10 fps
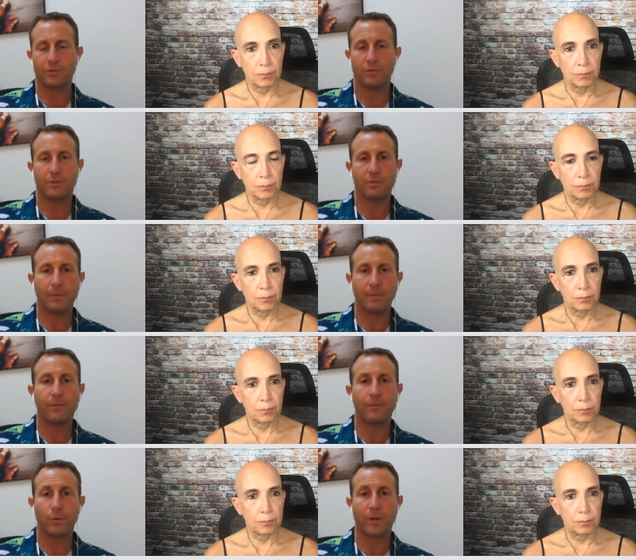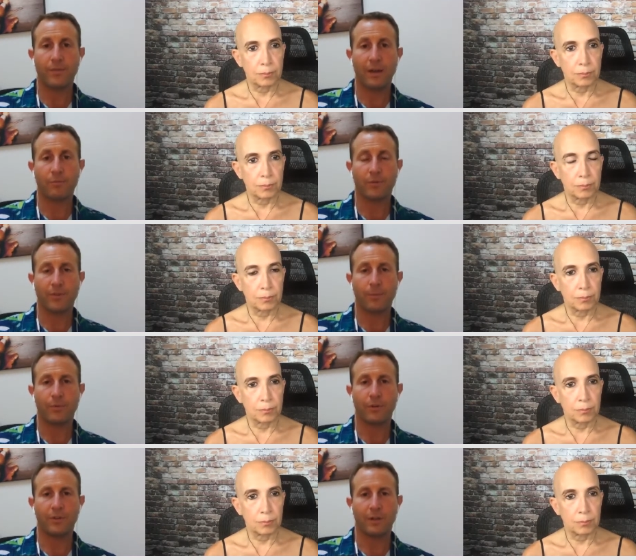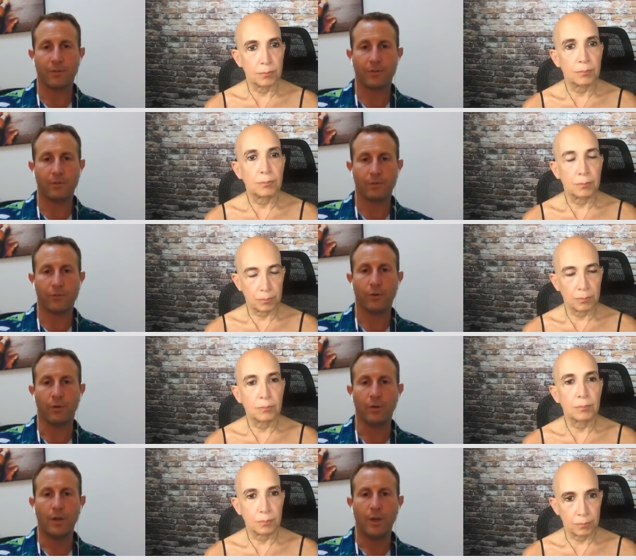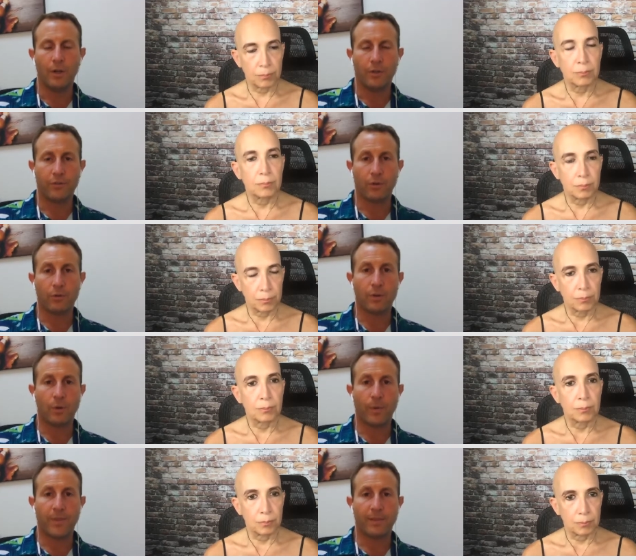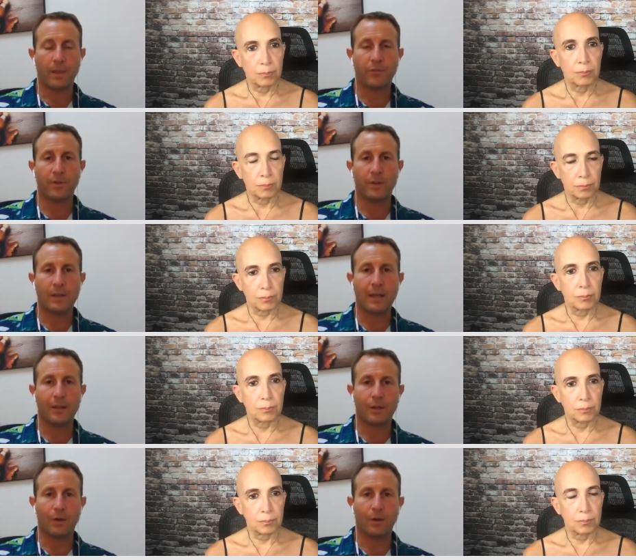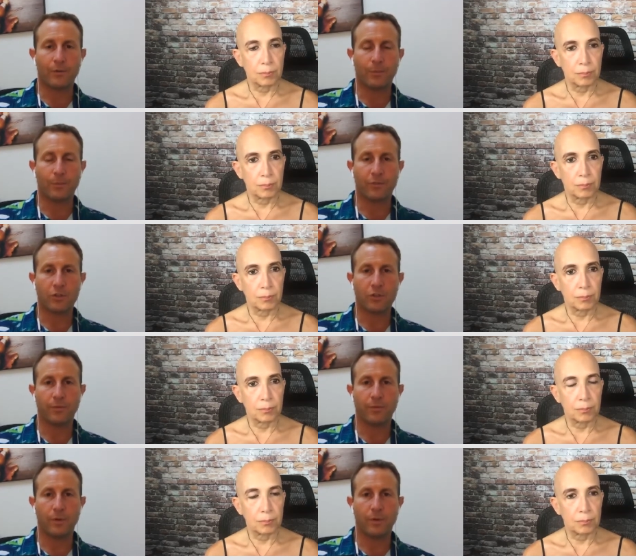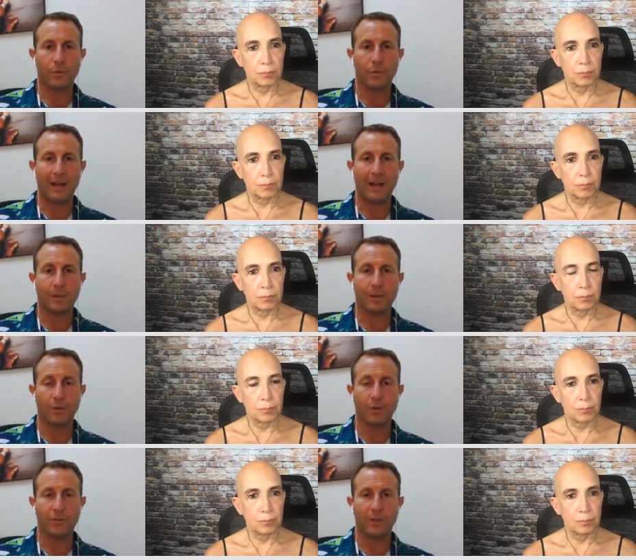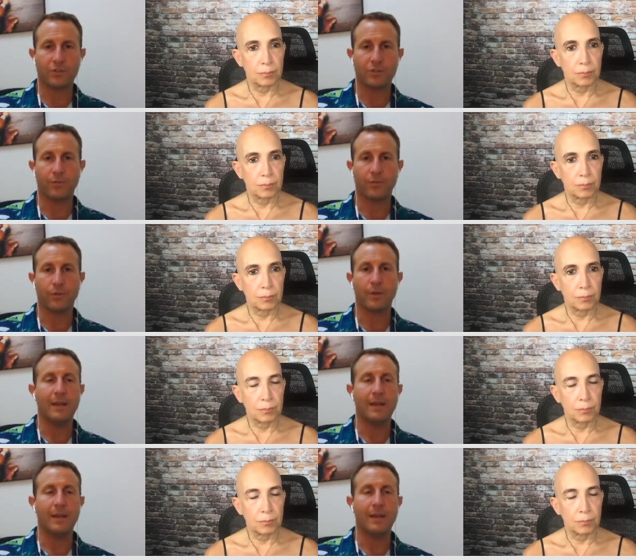Speaker 1: they're about 45% protein is the result. So, you know, within less than a day, you're going from a starchy food into a highly proteinaceous food.